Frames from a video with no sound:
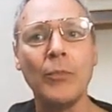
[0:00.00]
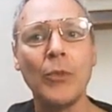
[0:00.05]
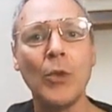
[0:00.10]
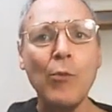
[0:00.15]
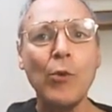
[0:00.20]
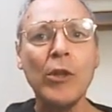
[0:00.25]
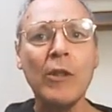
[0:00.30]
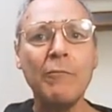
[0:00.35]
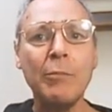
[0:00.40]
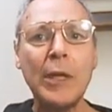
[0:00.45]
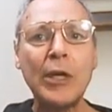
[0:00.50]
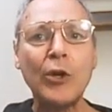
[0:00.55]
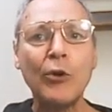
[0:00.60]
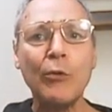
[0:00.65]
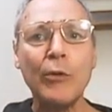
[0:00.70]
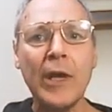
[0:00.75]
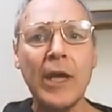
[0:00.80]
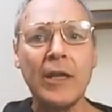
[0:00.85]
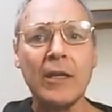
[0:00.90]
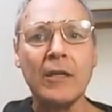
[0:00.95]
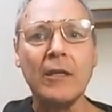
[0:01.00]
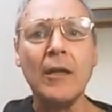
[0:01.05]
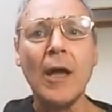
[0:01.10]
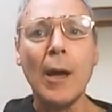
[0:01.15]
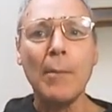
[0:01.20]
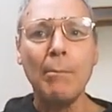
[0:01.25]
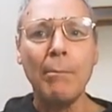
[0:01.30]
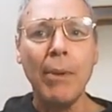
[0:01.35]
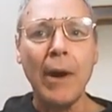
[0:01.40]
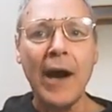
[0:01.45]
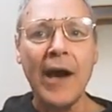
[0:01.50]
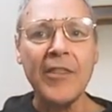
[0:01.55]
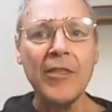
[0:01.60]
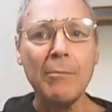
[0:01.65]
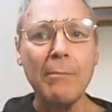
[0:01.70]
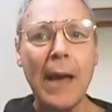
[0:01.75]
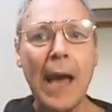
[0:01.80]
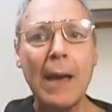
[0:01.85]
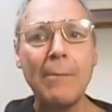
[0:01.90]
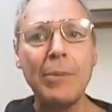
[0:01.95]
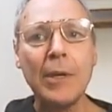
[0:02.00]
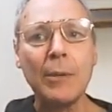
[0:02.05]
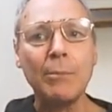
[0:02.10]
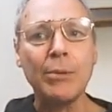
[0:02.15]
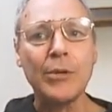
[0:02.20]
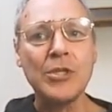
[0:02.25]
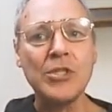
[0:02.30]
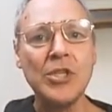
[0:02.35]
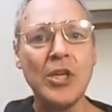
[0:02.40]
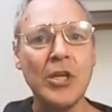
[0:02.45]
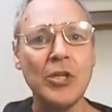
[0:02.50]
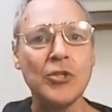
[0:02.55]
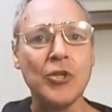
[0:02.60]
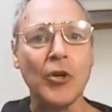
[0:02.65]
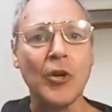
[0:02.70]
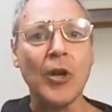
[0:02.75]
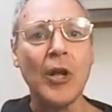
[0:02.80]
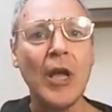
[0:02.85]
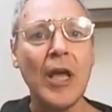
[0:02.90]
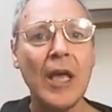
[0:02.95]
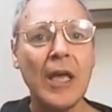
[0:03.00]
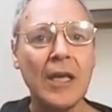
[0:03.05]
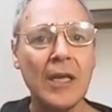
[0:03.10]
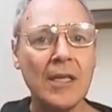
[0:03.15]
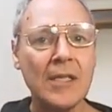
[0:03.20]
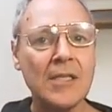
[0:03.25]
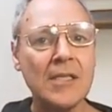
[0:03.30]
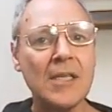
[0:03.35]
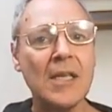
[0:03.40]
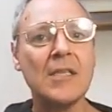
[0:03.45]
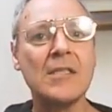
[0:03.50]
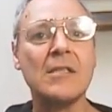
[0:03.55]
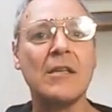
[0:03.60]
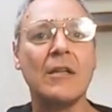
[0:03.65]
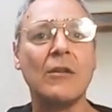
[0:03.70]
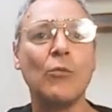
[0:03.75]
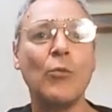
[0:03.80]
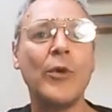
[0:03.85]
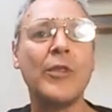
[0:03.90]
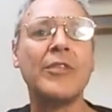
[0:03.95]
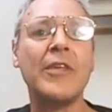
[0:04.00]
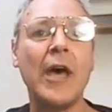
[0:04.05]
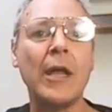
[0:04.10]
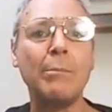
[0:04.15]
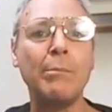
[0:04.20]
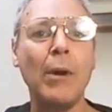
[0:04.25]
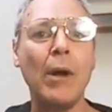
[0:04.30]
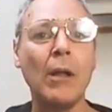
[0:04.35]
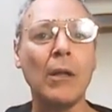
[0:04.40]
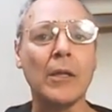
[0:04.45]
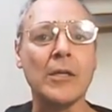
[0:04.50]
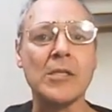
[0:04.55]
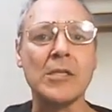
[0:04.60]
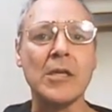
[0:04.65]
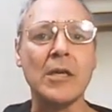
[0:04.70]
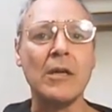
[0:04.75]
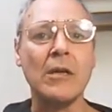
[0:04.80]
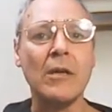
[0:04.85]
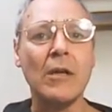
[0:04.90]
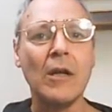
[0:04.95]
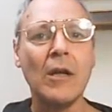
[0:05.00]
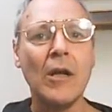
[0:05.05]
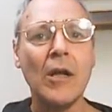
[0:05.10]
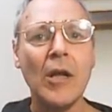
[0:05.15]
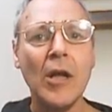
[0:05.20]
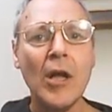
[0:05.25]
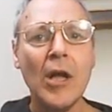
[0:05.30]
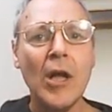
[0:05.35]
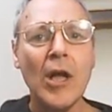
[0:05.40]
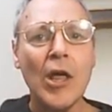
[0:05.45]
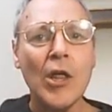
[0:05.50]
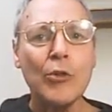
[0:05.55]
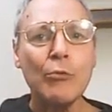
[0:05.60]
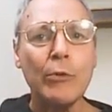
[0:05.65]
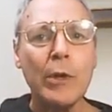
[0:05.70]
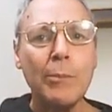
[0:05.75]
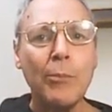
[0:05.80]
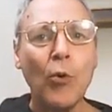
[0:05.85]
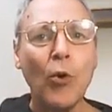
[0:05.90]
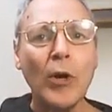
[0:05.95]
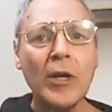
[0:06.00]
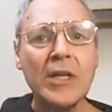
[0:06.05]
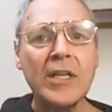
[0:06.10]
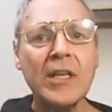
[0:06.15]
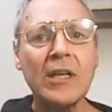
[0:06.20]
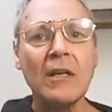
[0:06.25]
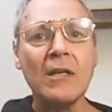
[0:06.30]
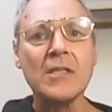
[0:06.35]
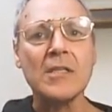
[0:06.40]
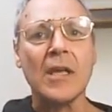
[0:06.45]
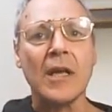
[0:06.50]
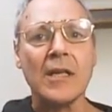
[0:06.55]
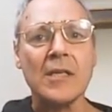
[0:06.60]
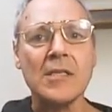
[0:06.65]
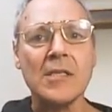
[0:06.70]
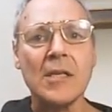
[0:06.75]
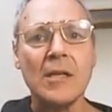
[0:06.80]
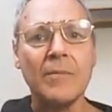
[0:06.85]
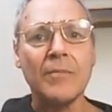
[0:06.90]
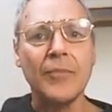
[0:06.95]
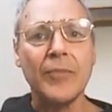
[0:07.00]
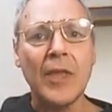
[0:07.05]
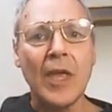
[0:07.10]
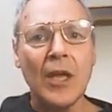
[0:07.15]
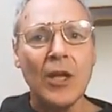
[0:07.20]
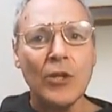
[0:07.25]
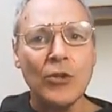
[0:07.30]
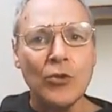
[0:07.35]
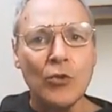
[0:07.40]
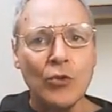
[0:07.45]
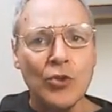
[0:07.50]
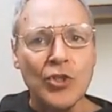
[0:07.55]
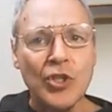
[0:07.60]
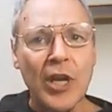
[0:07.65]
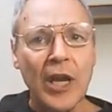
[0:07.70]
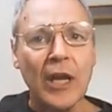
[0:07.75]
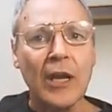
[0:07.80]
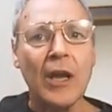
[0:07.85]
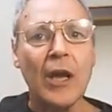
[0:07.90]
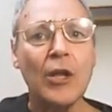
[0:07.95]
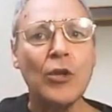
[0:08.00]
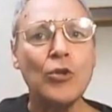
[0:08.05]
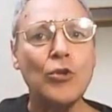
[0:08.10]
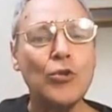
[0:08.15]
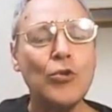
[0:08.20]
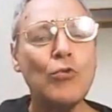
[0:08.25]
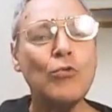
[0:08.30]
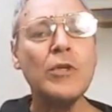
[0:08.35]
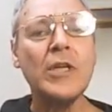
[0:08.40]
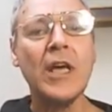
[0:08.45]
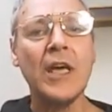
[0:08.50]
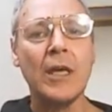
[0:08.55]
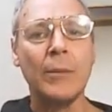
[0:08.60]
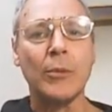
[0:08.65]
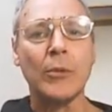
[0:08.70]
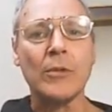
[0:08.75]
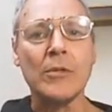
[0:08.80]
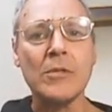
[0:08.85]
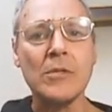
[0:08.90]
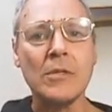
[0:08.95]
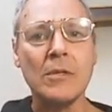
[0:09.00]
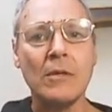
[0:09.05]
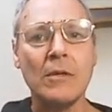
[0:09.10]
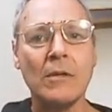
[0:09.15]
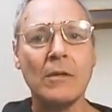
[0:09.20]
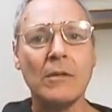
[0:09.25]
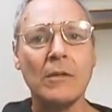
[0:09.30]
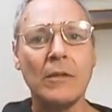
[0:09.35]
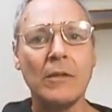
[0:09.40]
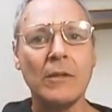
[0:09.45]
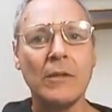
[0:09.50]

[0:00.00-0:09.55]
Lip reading: They will have been created by the mapping procedure consistent with that policy. The report tells us to check two tables.